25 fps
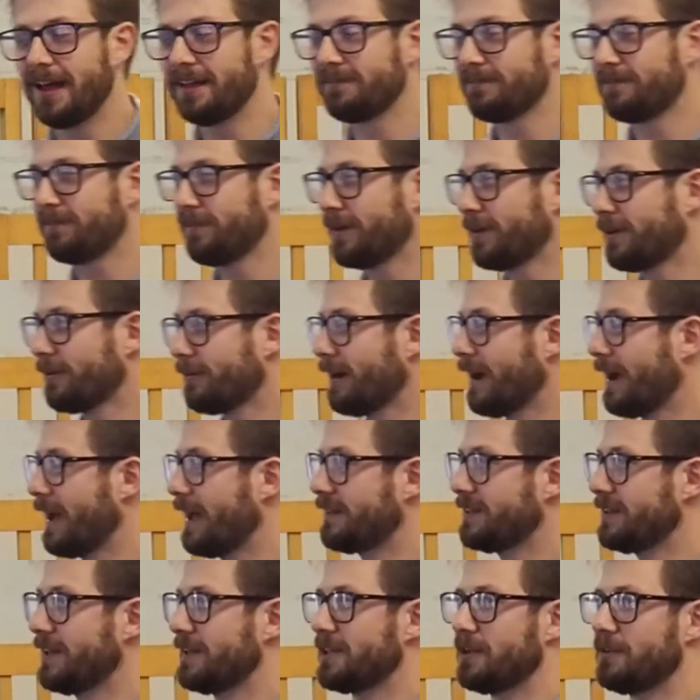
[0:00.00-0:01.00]
and figure out,
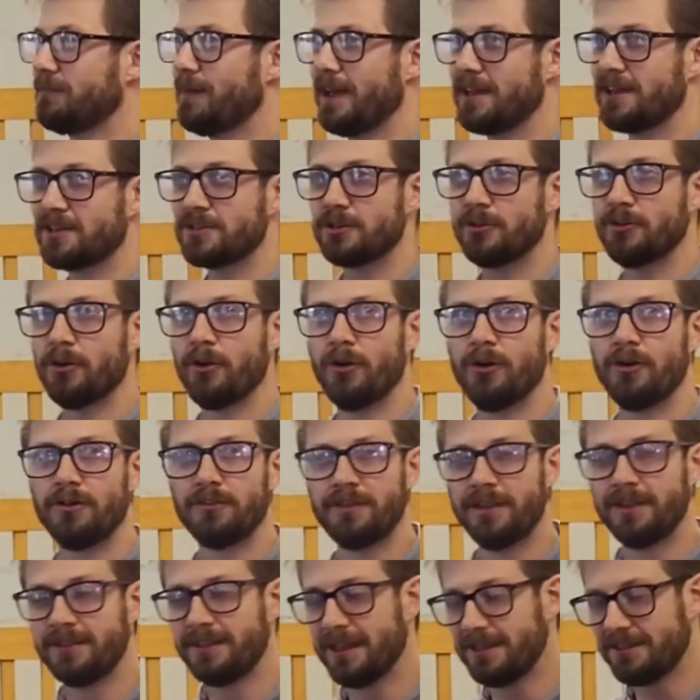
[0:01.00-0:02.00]
and then you make sure
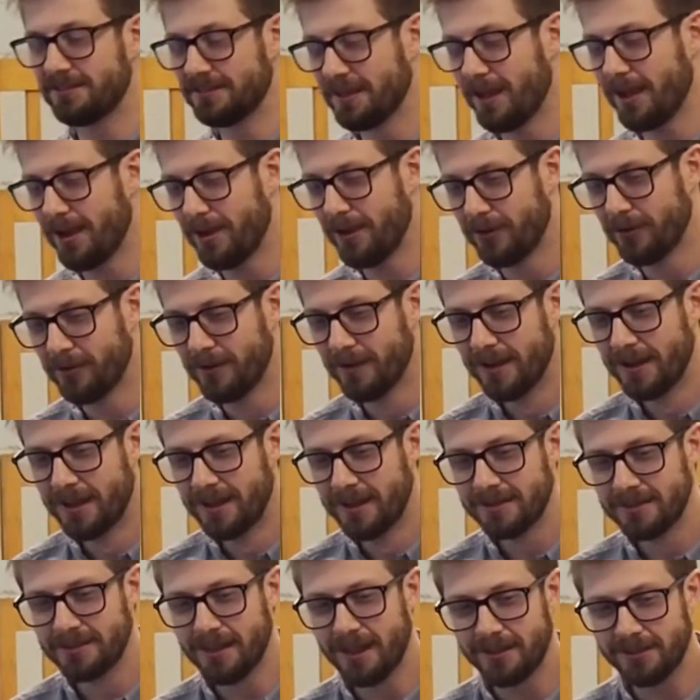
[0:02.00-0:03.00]
that there's
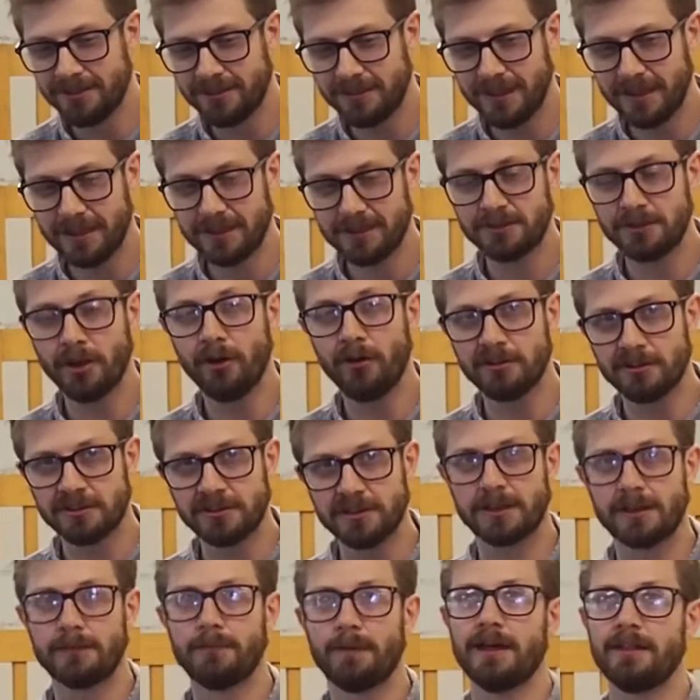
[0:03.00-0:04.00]
nothing
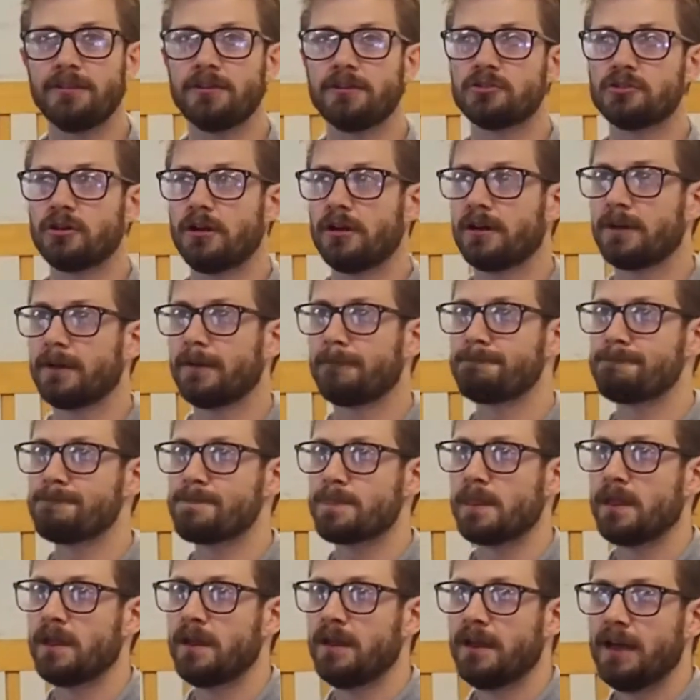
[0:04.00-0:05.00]
toxic about the drug.
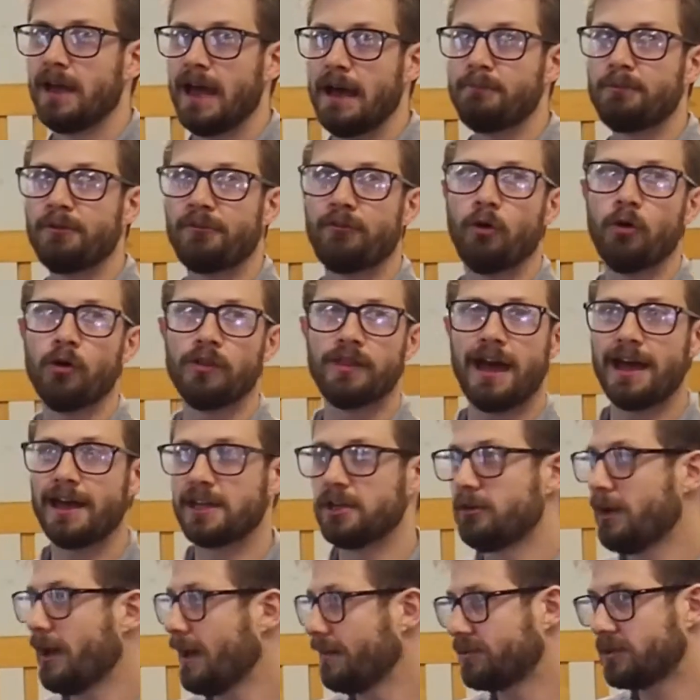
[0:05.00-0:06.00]
And before that,
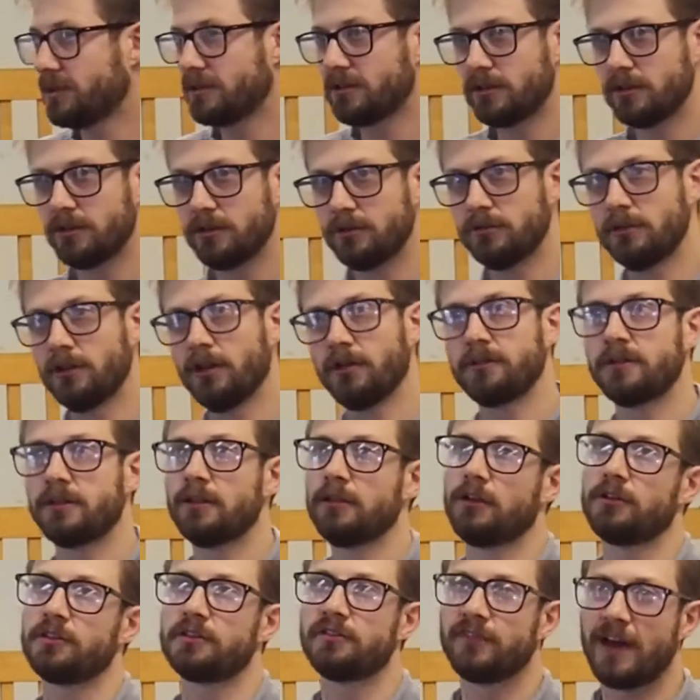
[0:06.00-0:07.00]
you have to do lots
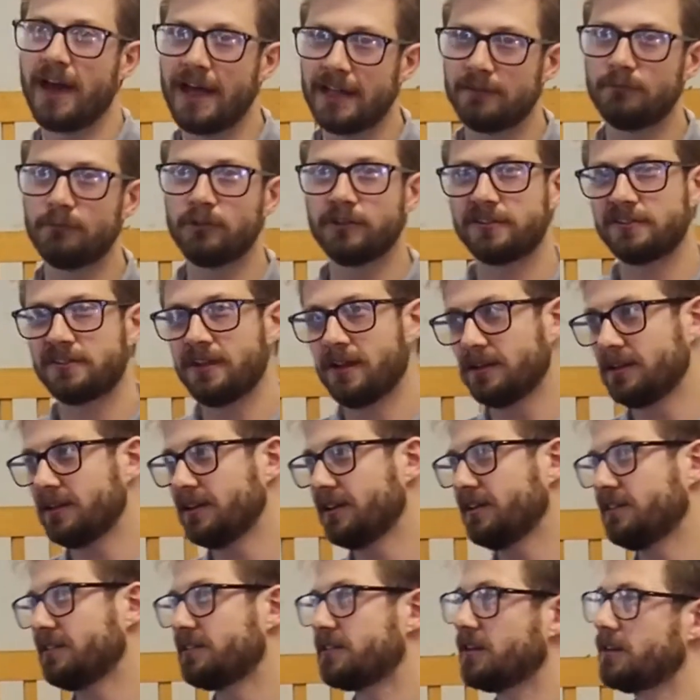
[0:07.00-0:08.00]
and lots of animal
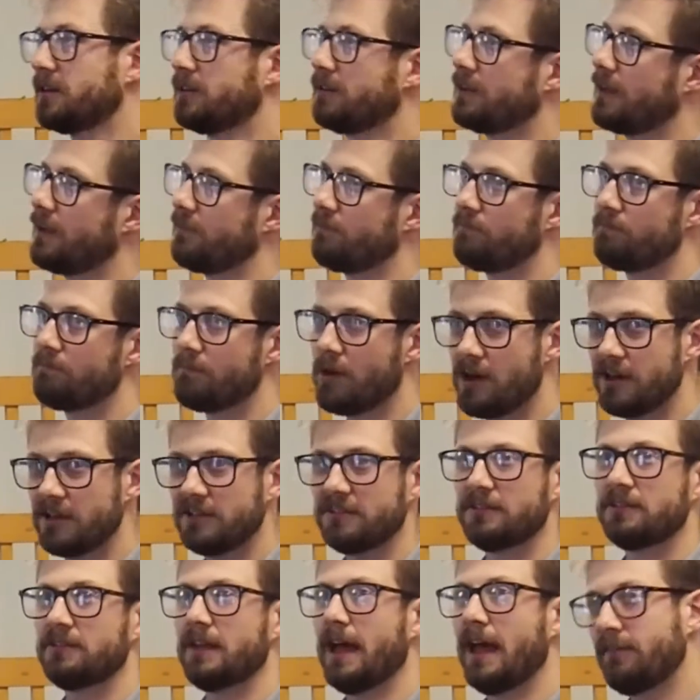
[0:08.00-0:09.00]
studies. So you give
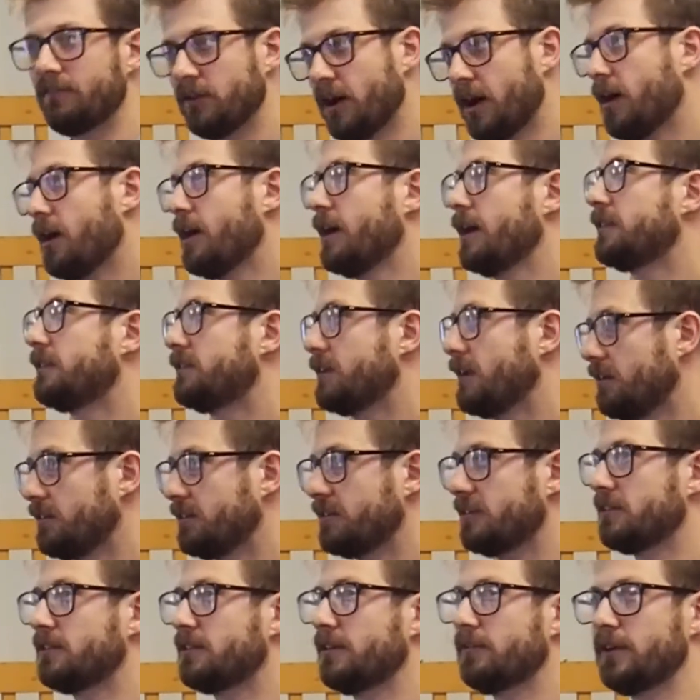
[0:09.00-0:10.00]
mice ever higher
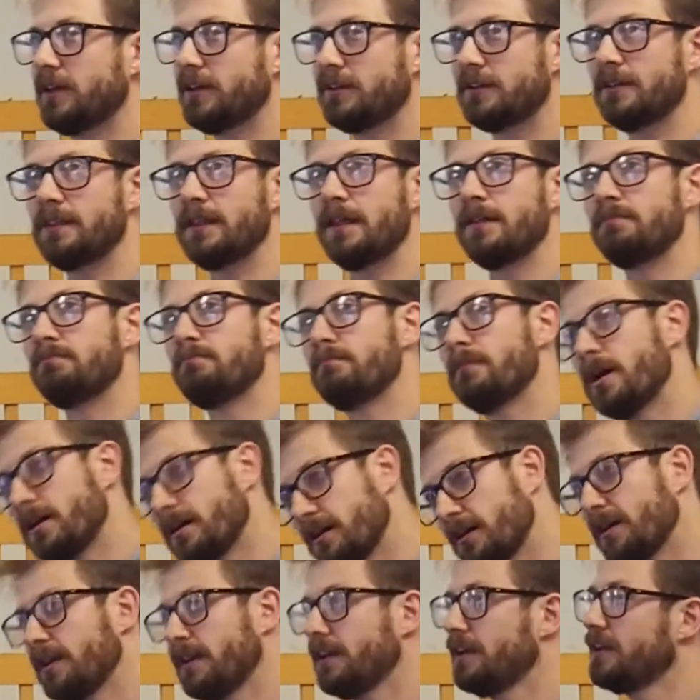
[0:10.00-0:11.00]
doses of it, and then
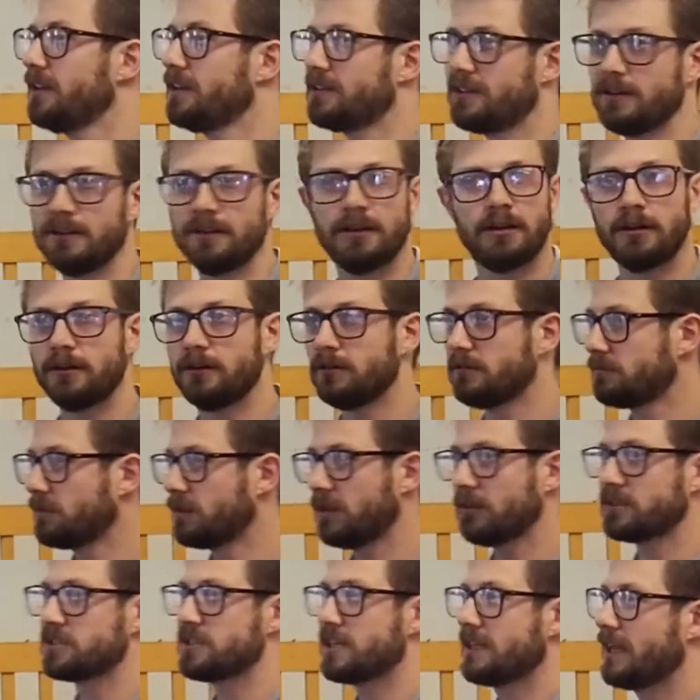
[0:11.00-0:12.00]
monkeys, and oh
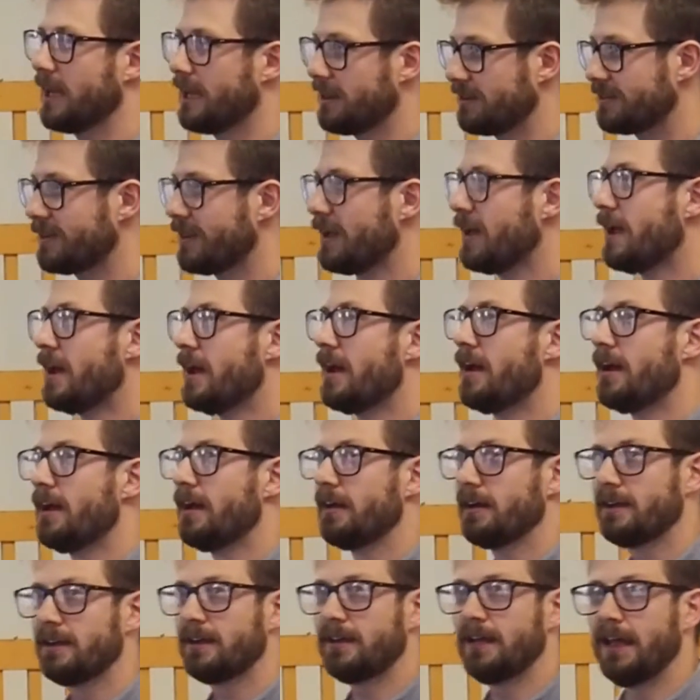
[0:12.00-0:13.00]
gosh, it gets
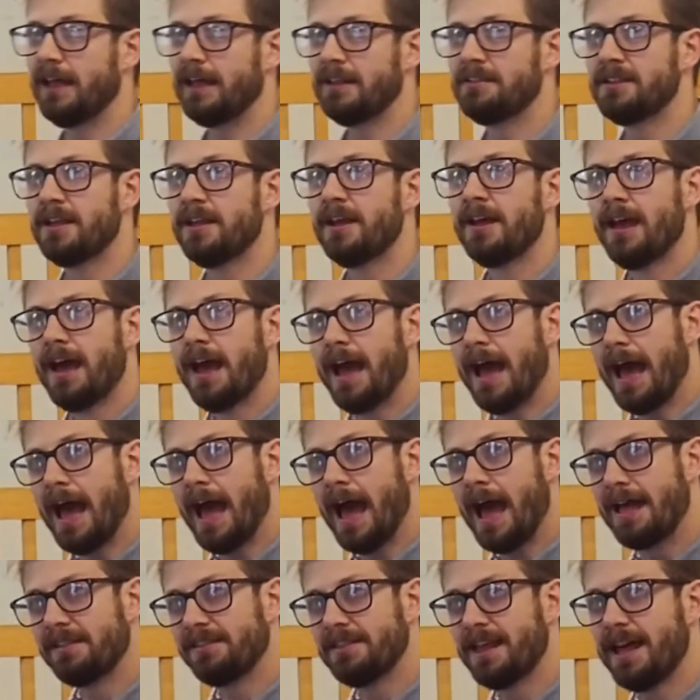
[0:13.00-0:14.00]
in.
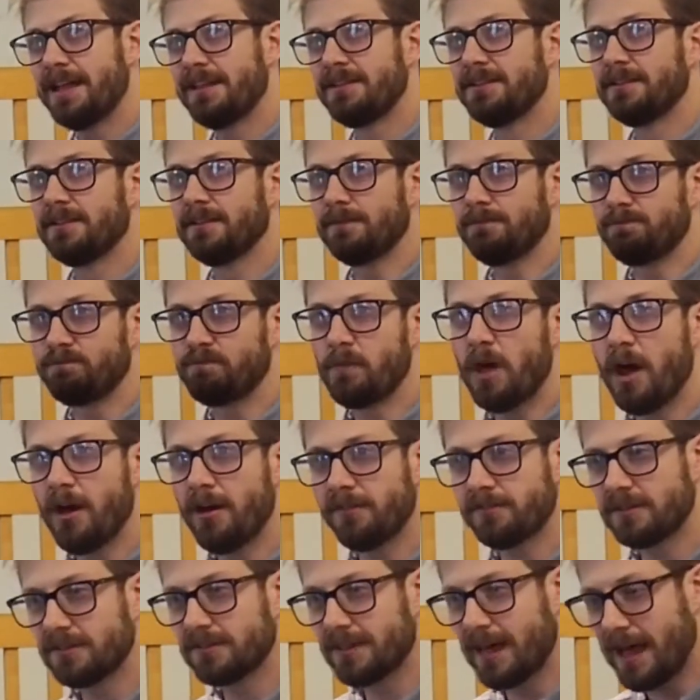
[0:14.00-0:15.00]
And then
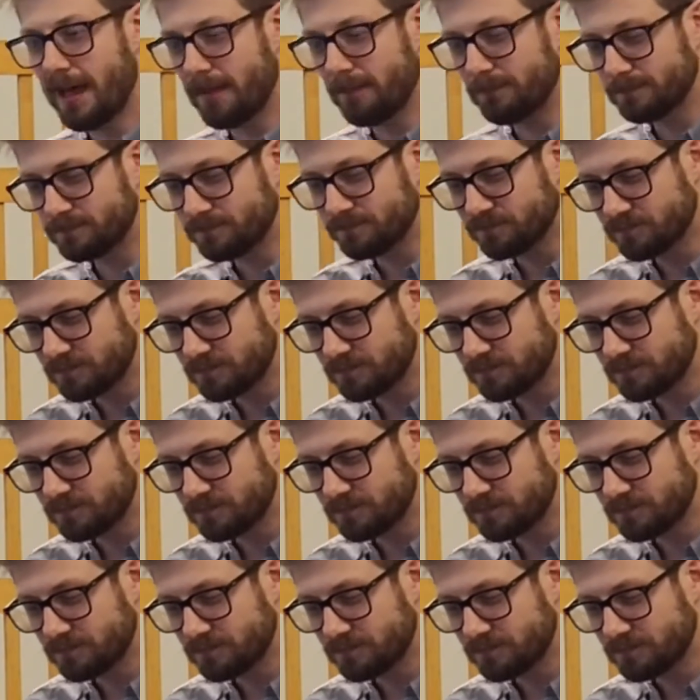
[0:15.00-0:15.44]
after that,